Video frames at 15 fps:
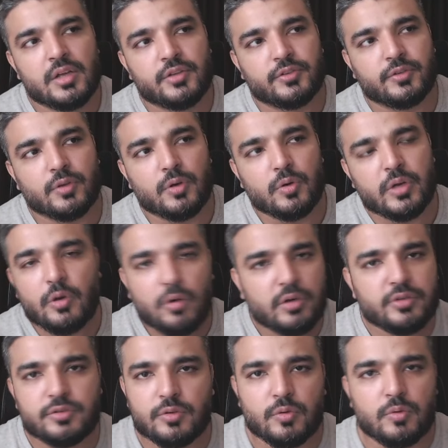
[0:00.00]
So in
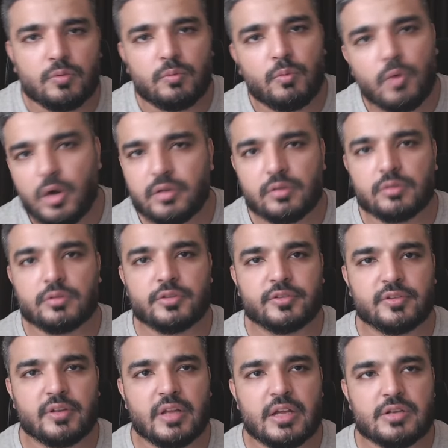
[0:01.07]
order to avoid
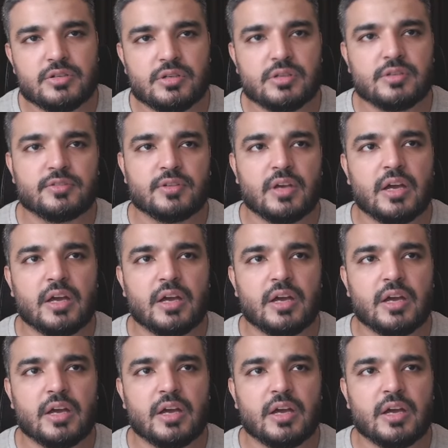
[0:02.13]
hallucinations, a